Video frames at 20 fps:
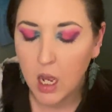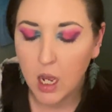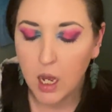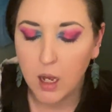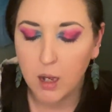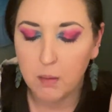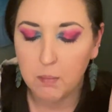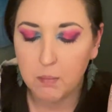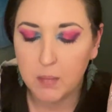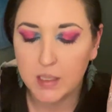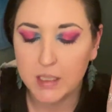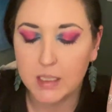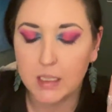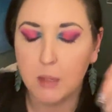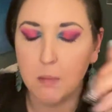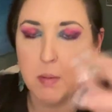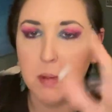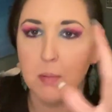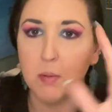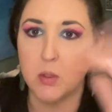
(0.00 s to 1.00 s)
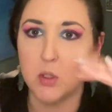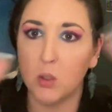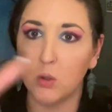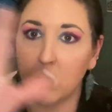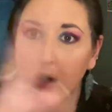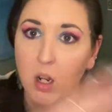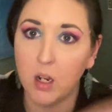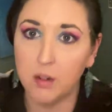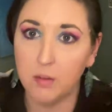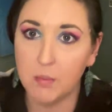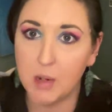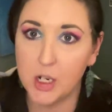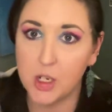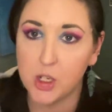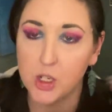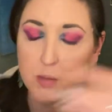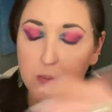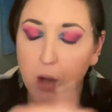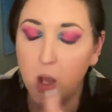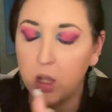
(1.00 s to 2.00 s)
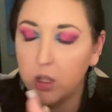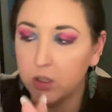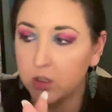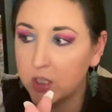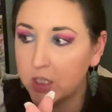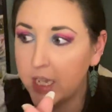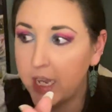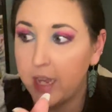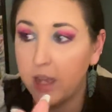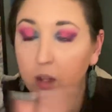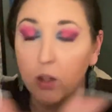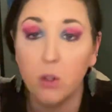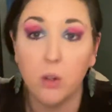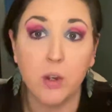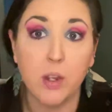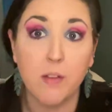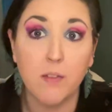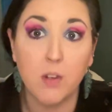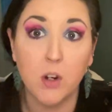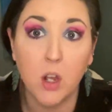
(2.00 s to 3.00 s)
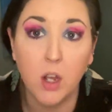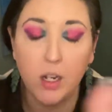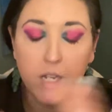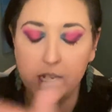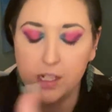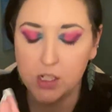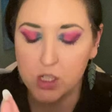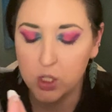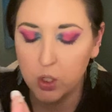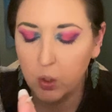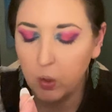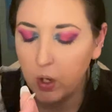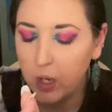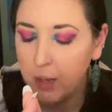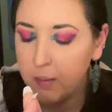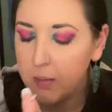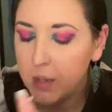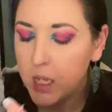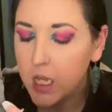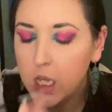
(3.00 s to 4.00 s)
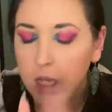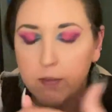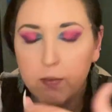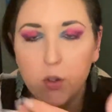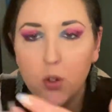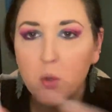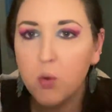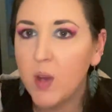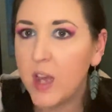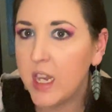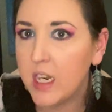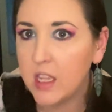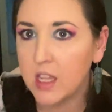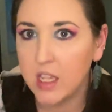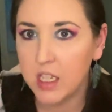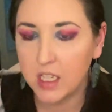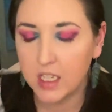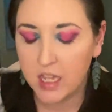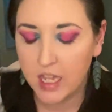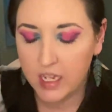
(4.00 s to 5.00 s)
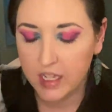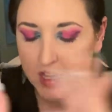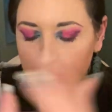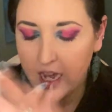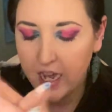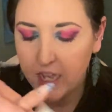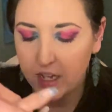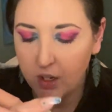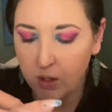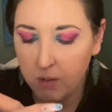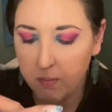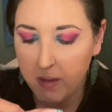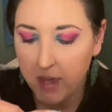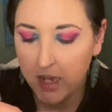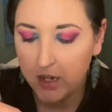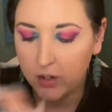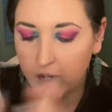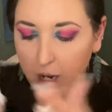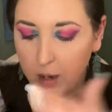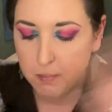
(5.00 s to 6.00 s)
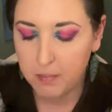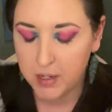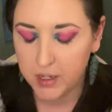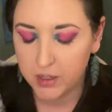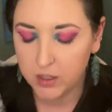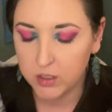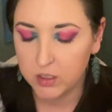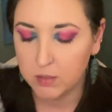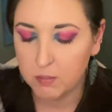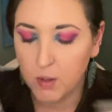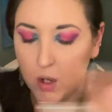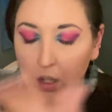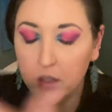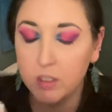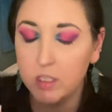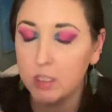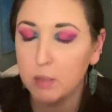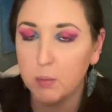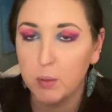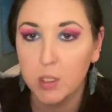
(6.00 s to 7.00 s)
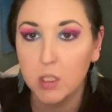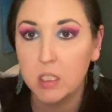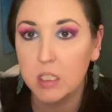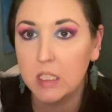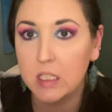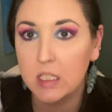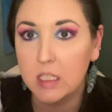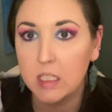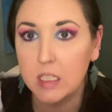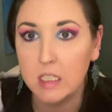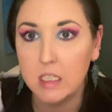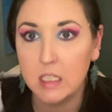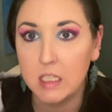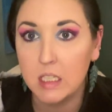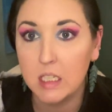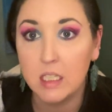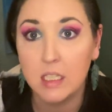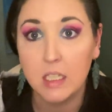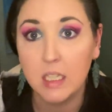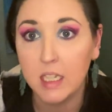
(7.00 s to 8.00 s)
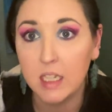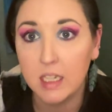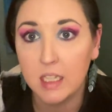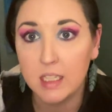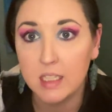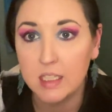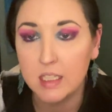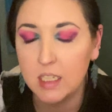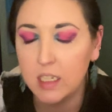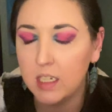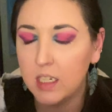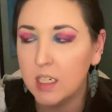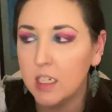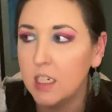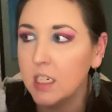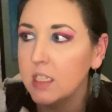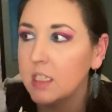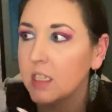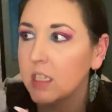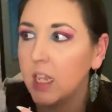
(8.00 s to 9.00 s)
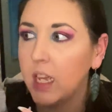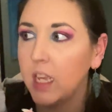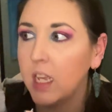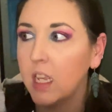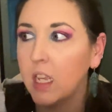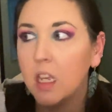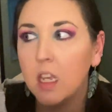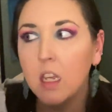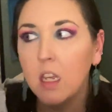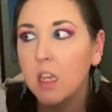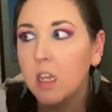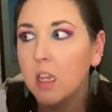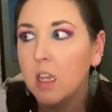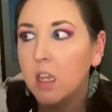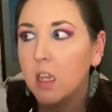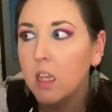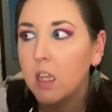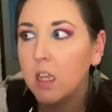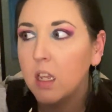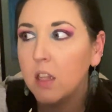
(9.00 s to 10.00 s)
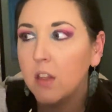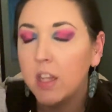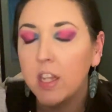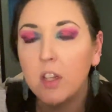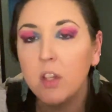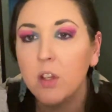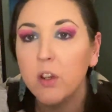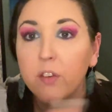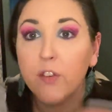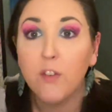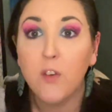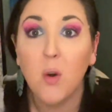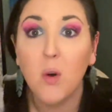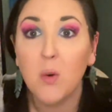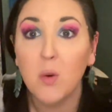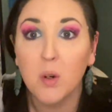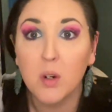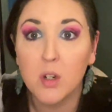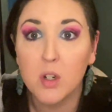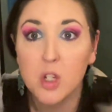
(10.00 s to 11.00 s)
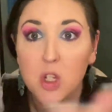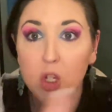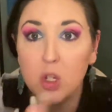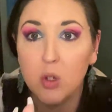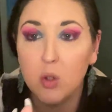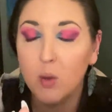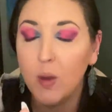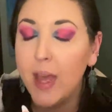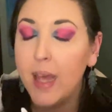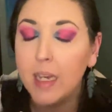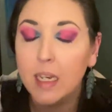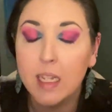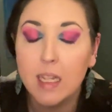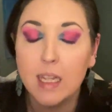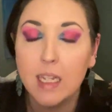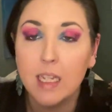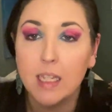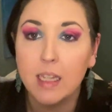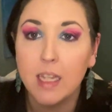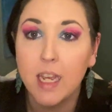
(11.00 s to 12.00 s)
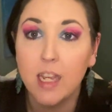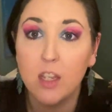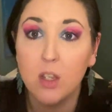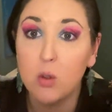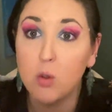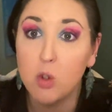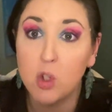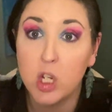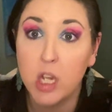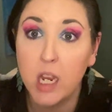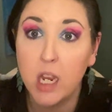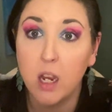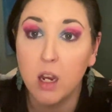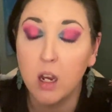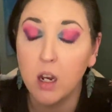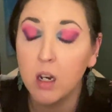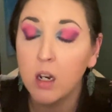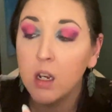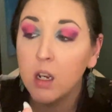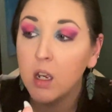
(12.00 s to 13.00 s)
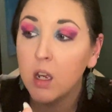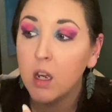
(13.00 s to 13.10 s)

um, but some people do it on a much smaller scale or even on Instagram. If you do anything like that, no matter how big or small, this person sees it and they listen, and it's like they look forward to anything that you share